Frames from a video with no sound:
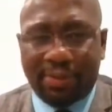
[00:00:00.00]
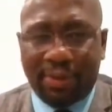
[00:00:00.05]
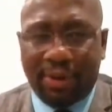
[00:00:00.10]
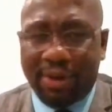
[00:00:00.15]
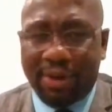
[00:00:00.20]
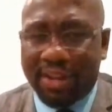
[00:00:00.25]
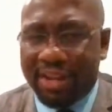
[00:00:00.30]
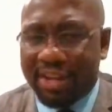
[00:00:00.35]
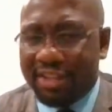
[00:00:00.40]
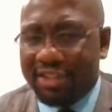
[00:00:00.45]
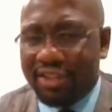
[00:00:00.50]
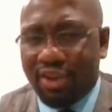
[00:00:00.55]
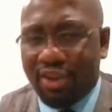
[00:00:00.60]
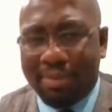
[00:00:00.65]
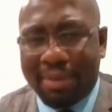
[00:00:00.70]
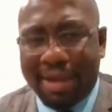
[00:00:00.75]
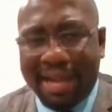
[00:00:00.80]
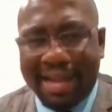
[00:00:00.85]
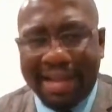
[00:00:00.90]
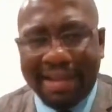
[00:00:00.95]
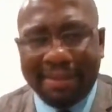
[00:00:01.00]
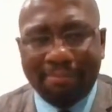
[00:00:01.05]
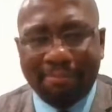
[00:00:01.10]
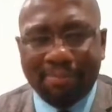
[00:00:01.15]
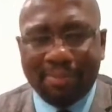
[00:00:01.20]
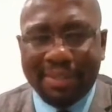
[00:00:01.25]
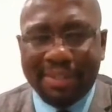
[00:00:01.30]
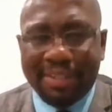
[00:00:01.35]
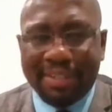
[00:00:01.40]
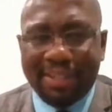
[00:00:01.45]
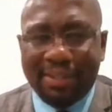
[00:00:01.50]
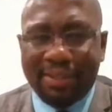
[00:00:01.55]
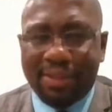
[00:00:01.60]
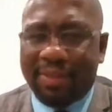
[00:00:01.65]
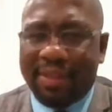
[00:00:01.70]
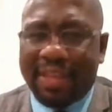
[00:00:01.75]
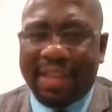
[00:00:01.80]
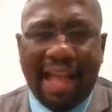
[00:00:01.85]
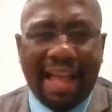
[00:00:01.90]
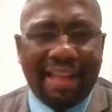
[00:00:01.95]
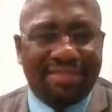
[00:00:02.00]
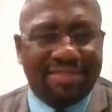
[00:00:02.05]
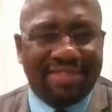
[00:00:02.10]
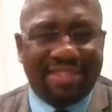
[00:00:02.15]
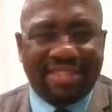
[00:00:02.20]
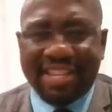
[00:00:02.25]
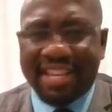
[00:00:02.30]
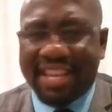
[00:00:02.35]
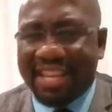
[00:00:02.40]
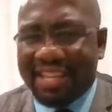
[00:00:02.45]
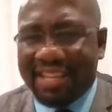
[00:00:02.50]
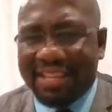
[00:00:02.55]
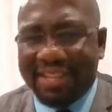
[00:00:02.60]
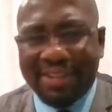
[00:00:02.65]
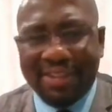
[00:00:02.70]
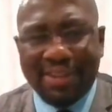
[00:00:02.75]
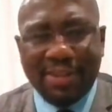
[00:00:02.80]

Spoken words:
30 years go by. They gotten sick.